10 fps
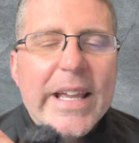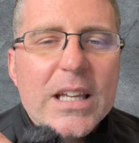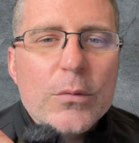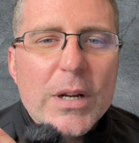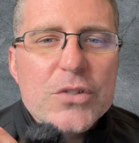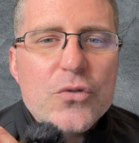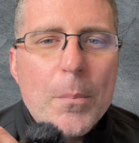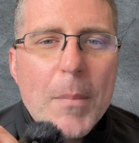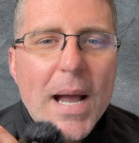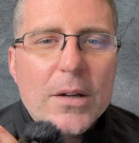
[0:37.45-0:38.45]
can range from
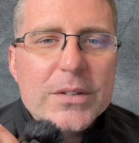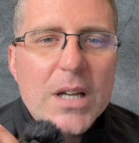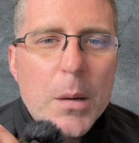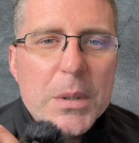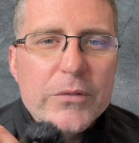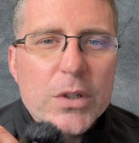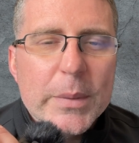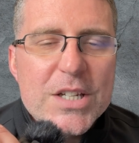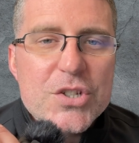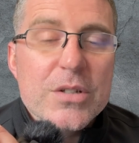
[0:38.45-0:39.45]
mild gum
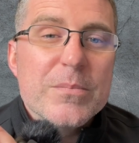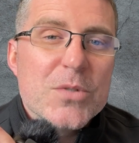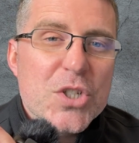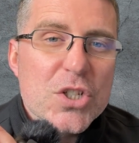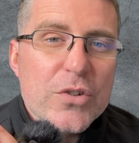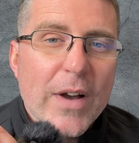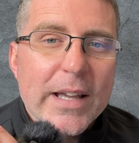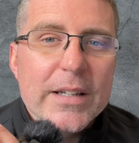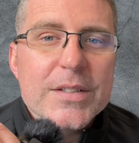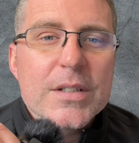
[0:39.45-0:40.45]
inflammation,
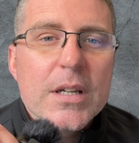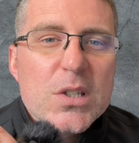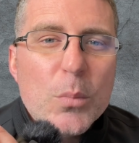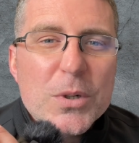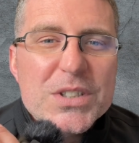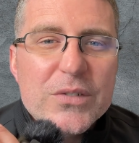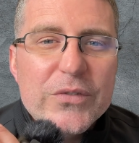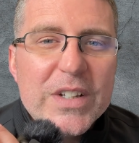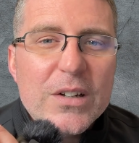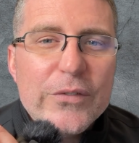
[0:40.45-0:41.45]
gingivitis, to more
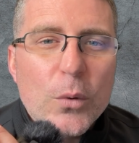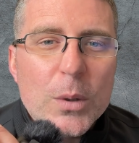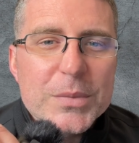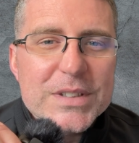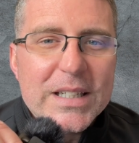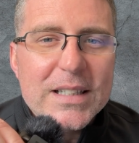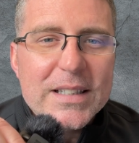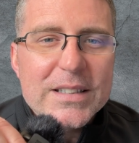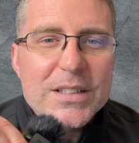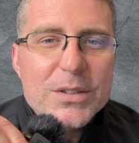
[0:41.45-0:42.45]
severe forms that can
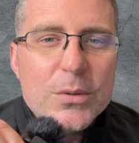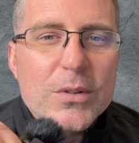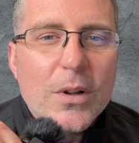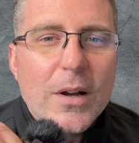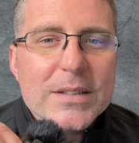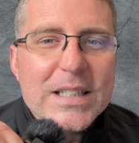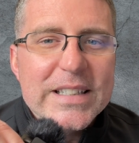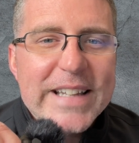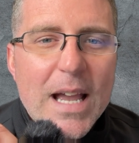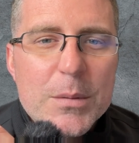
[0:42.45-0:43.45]
lead to tooth loss and
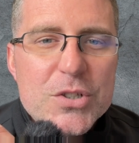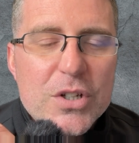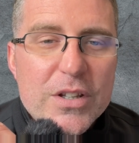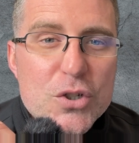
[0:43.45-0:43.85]
damage to the